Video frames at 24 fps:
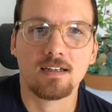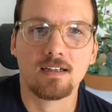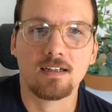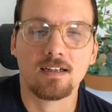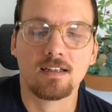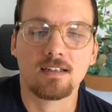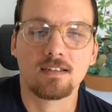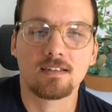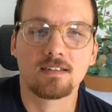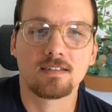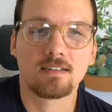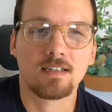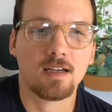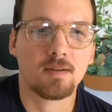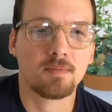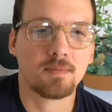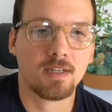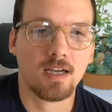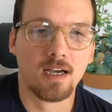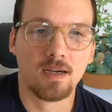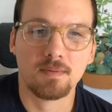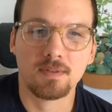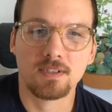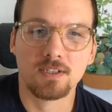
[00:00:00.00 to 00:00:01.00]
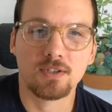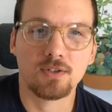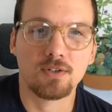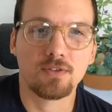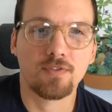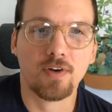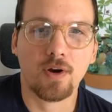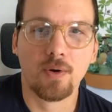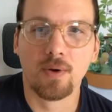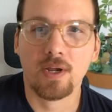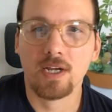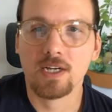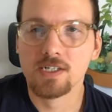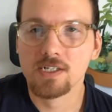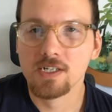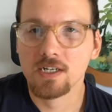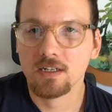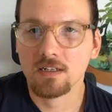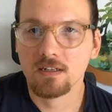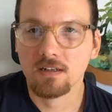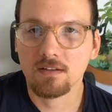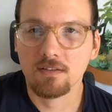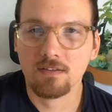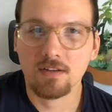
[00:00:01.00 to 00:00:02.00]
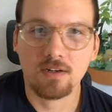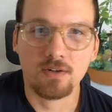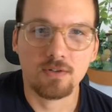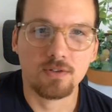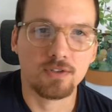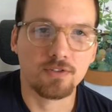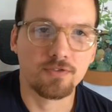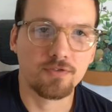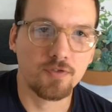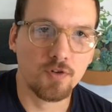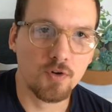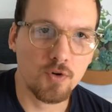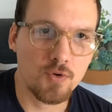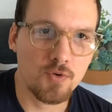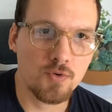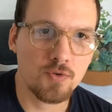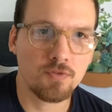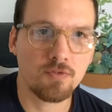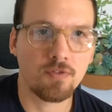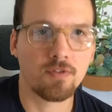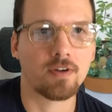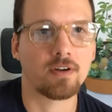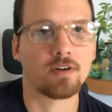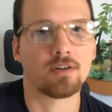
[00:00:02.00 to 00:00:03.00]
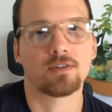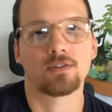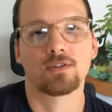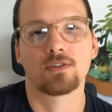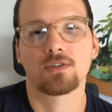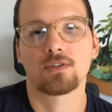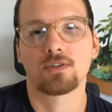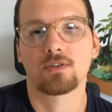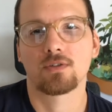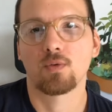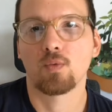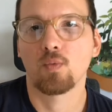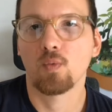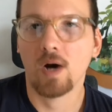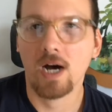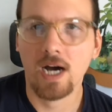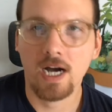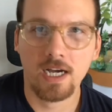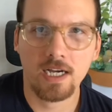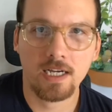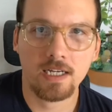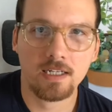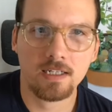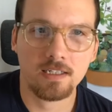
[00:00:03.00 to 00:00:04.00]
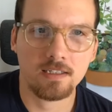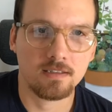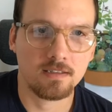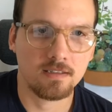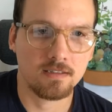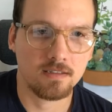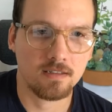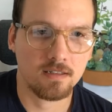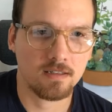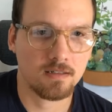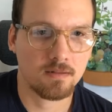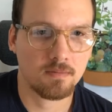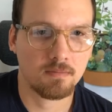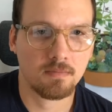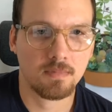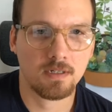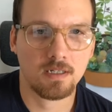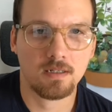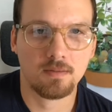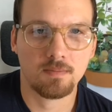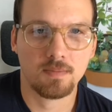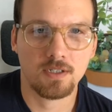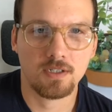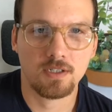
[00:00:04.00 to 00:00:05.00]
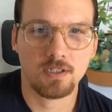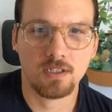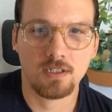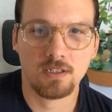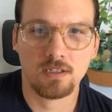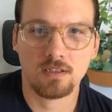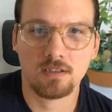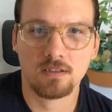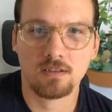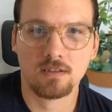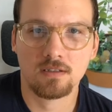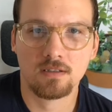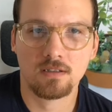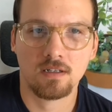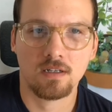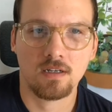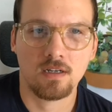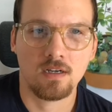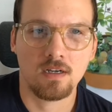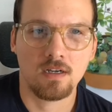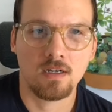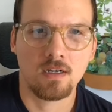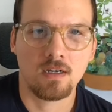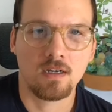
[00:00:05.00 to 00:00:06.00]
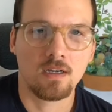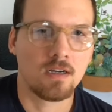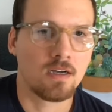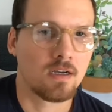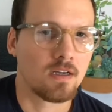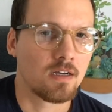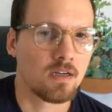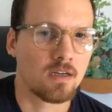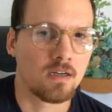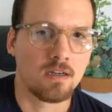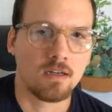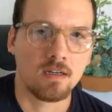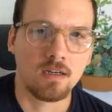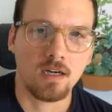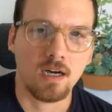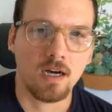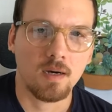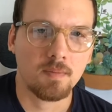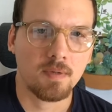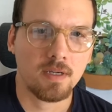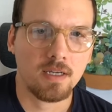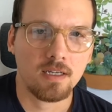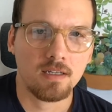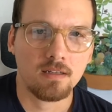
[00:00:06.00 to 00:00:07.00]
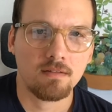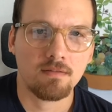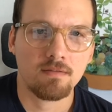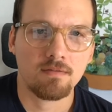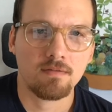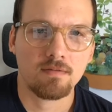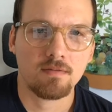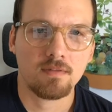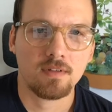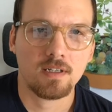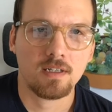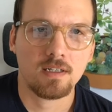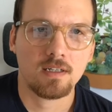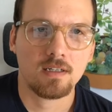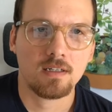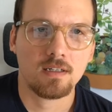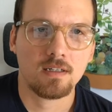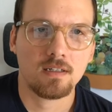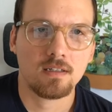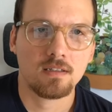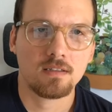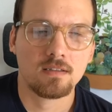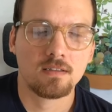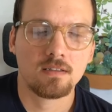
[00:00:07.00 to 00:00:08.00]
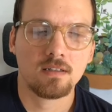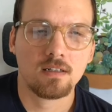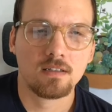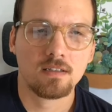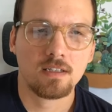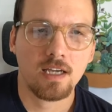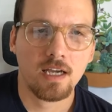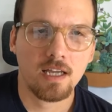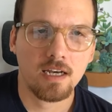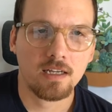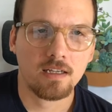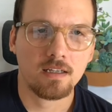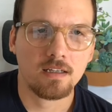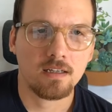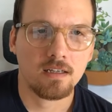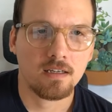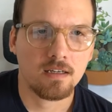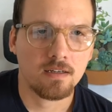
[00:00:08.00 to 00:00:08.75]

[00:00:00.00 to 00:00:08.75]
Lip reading: the same time, it's a good variation. There's food, there's wine in some images. I mean, it's not getting